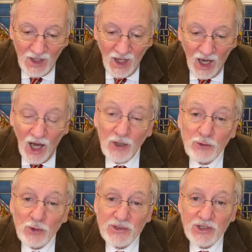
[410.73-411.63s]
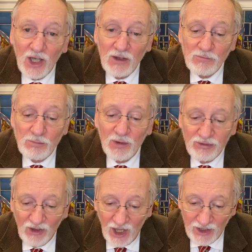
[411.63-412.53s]
Hundreds of
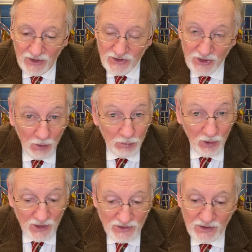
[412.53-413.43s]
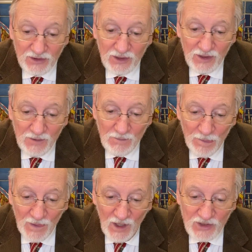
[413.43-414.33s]
Befanas are present.
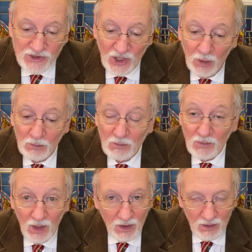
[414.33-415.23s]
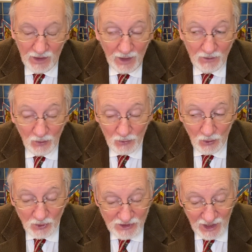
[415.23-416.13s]
Some, and I don't
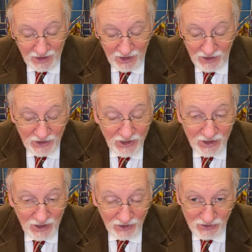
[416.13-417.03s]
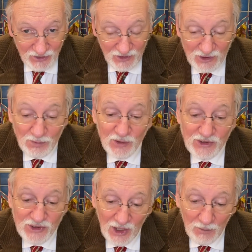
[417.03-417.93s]
know exactly the details of this, but
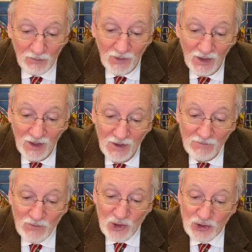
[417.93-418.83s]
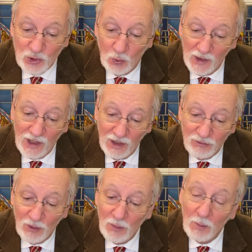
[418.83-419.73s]
some swinging
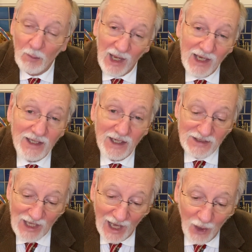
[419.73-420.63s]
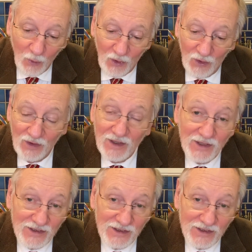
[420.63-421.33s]
from the main tower in